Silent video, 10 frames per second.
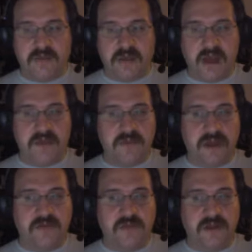I'd
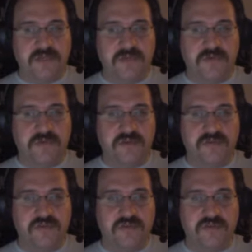rather watch
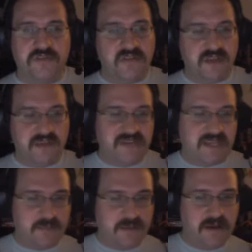movies using the D V
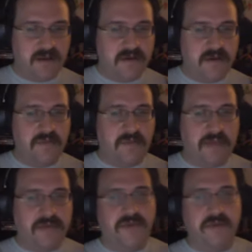D player
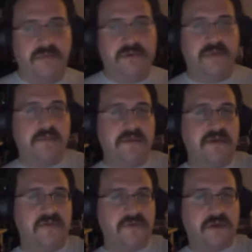rather than put my P
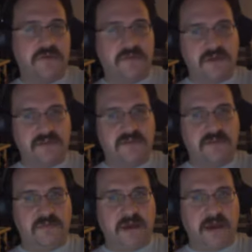S three at risk
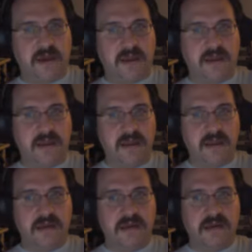by
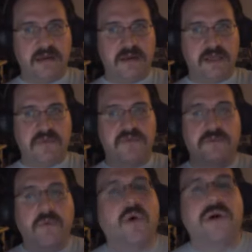even
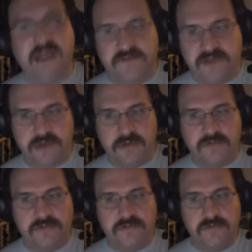more heavy
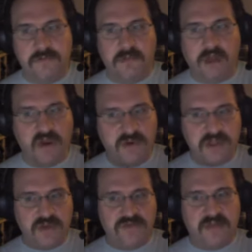use. I already
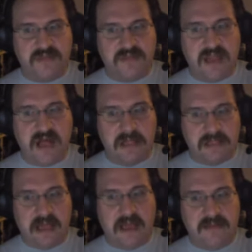use that thing a
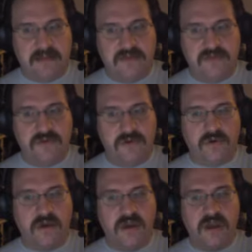lot,
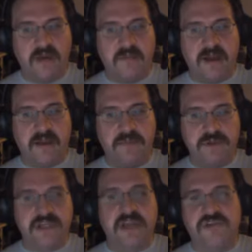so by
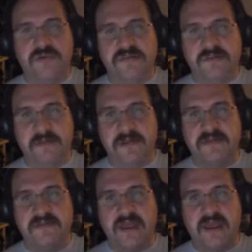pushing it to its
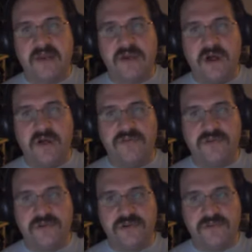limits and
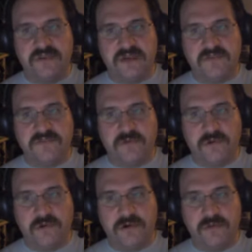also using it
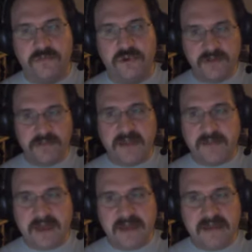for movie
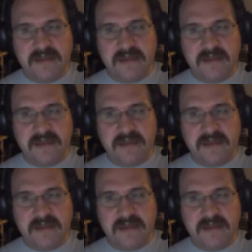playback,